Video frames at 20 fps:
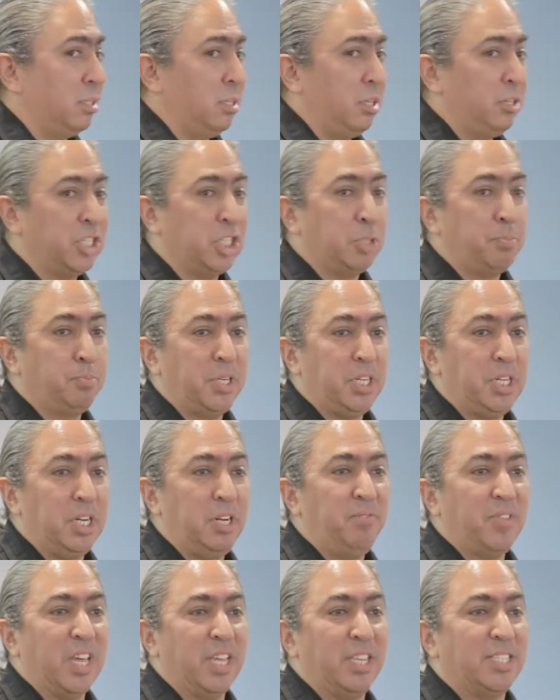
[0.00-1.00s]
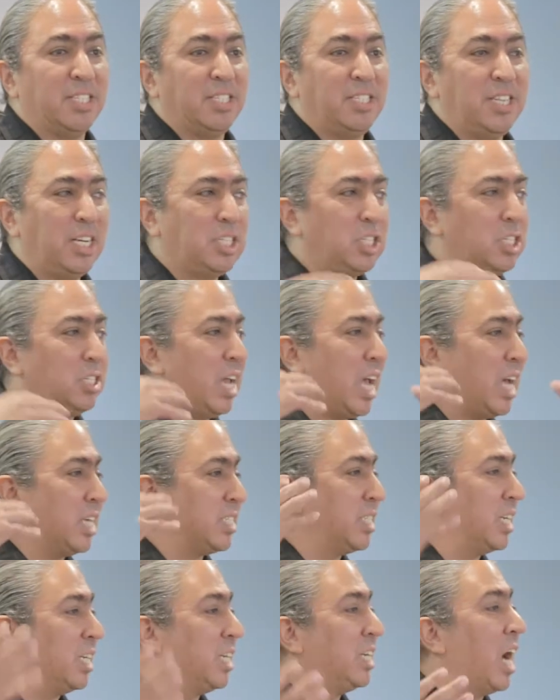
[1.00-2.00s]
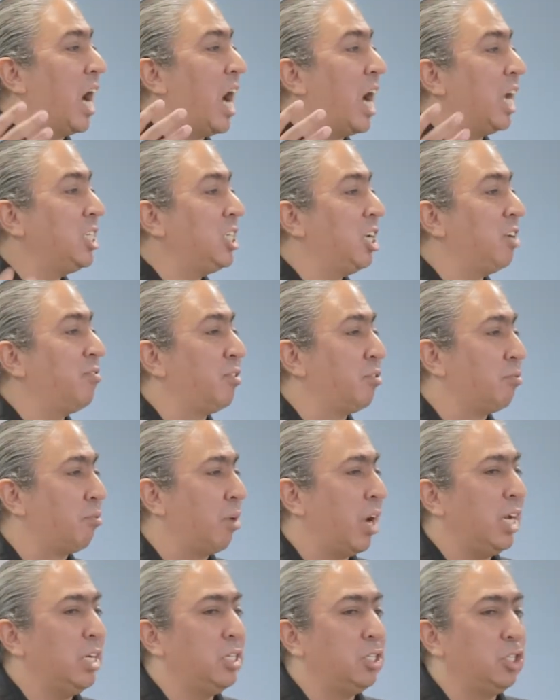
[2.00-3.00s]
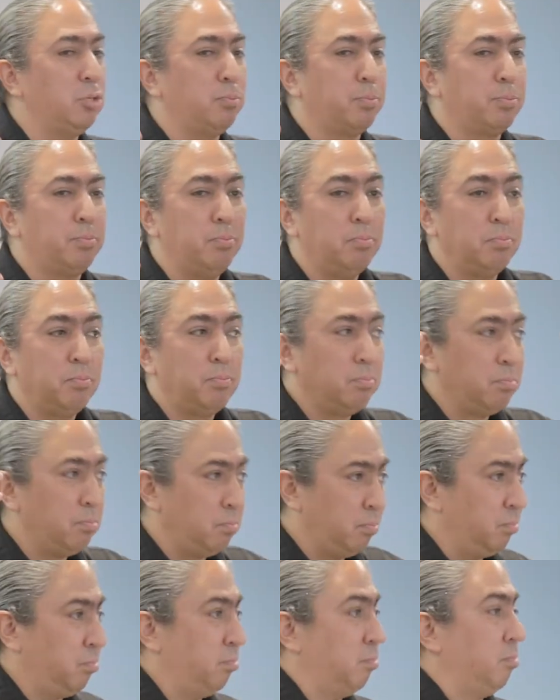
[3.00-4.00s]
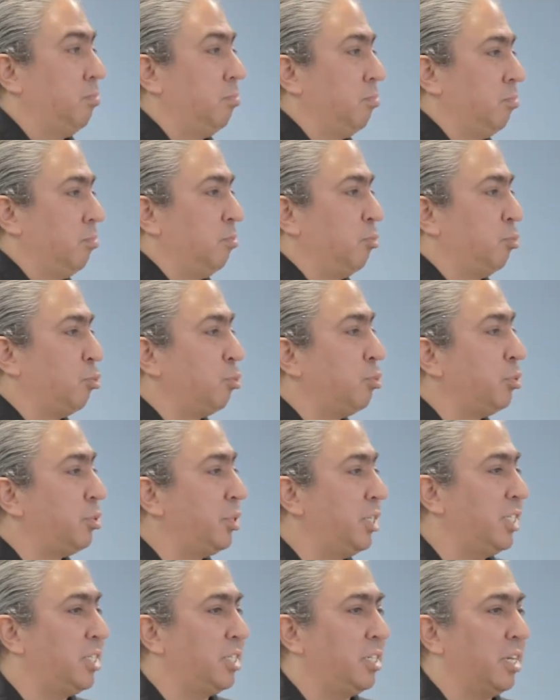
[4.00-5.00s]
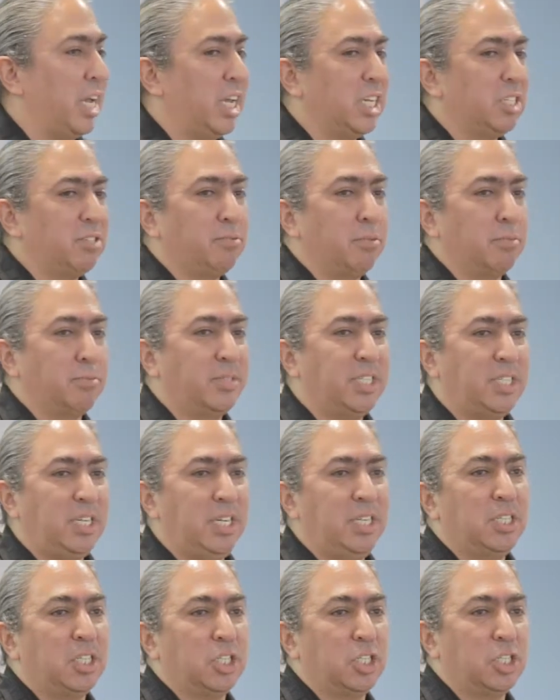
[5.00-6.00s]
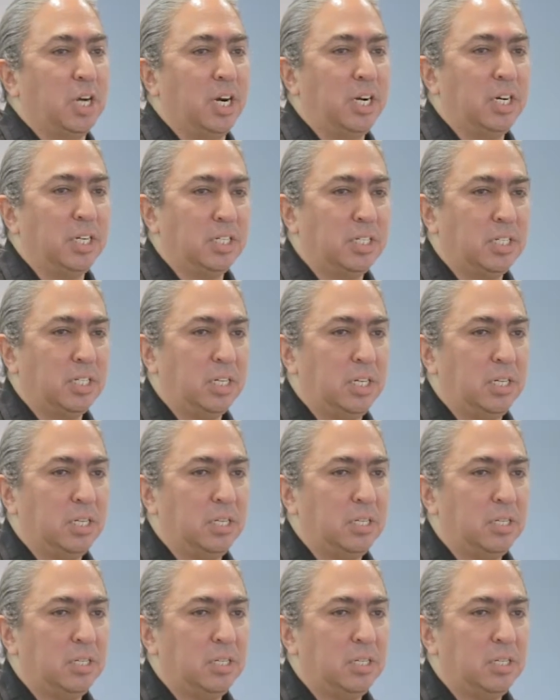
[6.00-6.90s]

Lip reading: This belief that this nation has the God-given right to rule these lands from sea to shining sea.